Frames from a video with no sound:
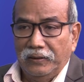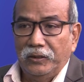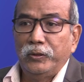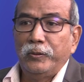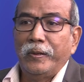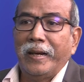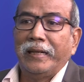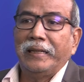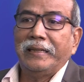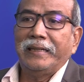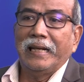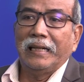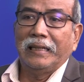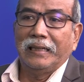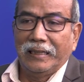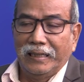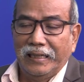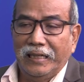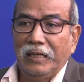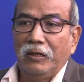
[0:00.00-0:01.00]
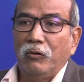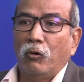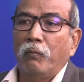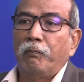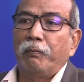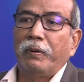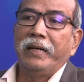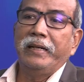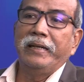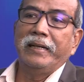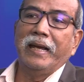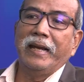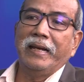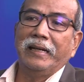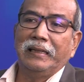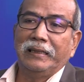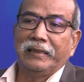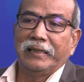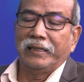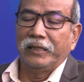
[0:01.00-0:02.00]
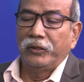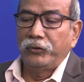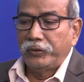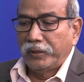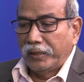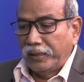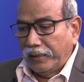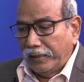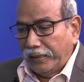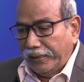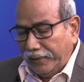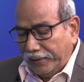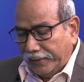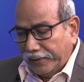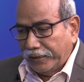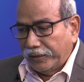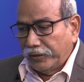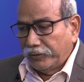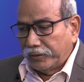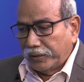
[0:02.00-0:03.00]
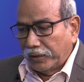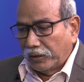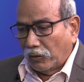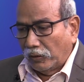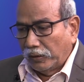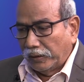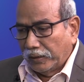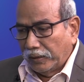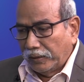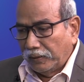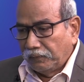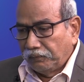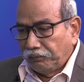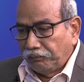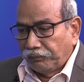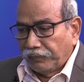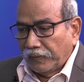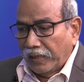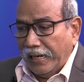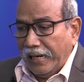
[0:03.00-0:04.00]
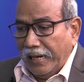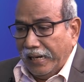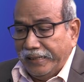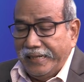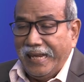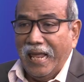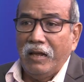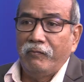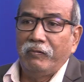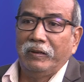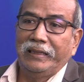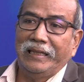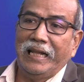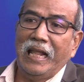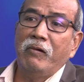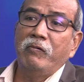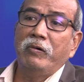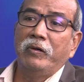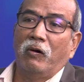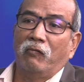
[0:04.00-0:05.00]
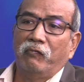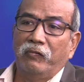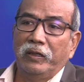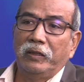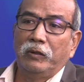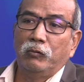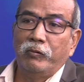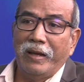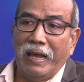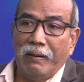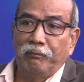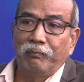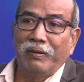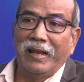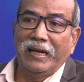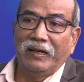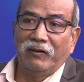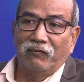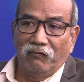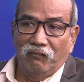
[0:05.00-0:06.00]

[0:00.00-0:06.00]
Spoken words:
UN. Yes, he opened the institution concerned. There were 7 of us who applied